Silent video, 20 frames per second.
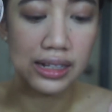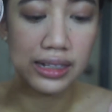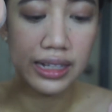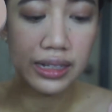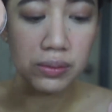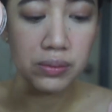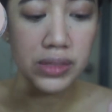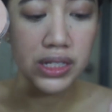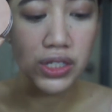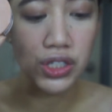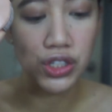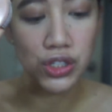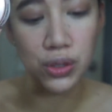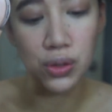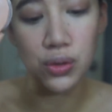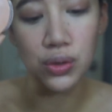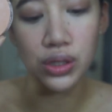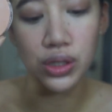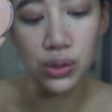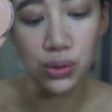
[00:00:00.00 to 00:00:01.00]
Let me
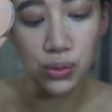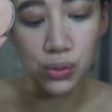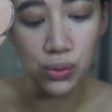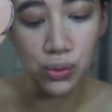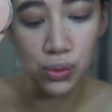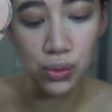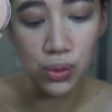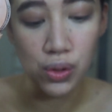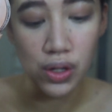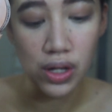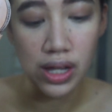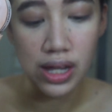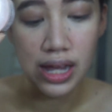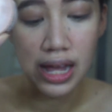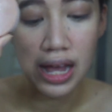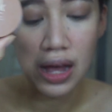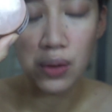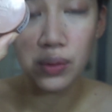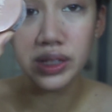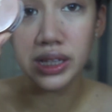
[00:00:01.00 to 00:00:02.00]
show you
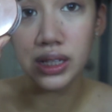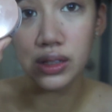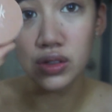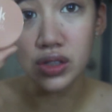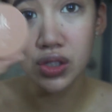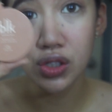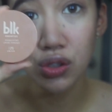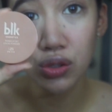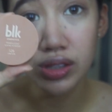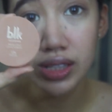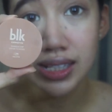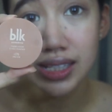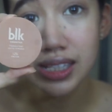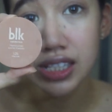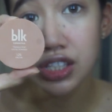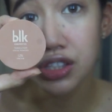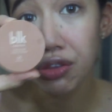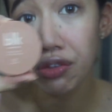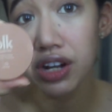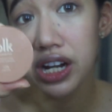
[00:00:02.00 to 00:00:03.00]
how it looks. So this
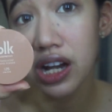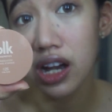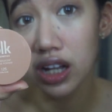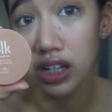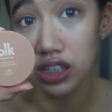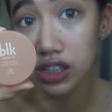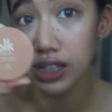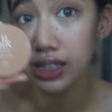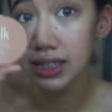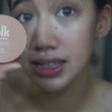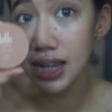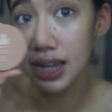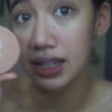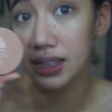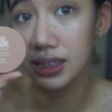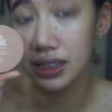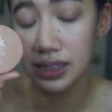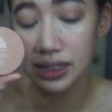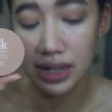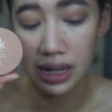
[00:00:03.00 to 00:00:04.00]
is 399
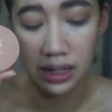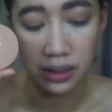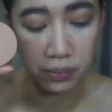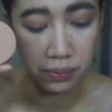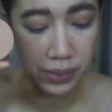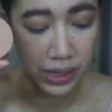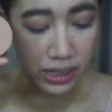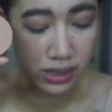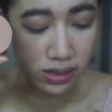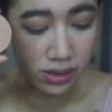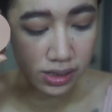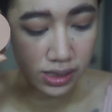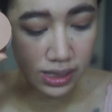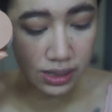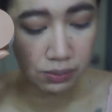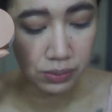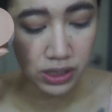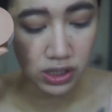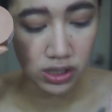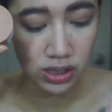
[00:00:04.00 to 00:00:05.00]
pesos.
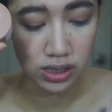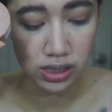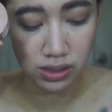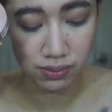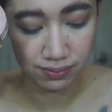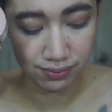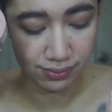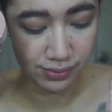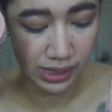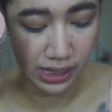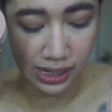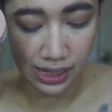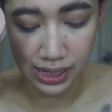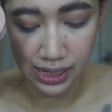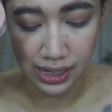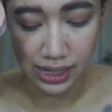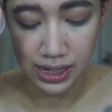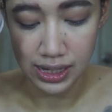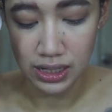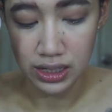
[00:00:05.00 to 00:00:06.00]
Let me just
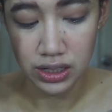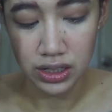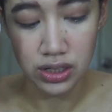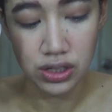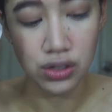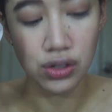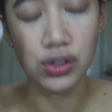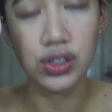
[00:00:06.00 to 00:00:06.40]
show.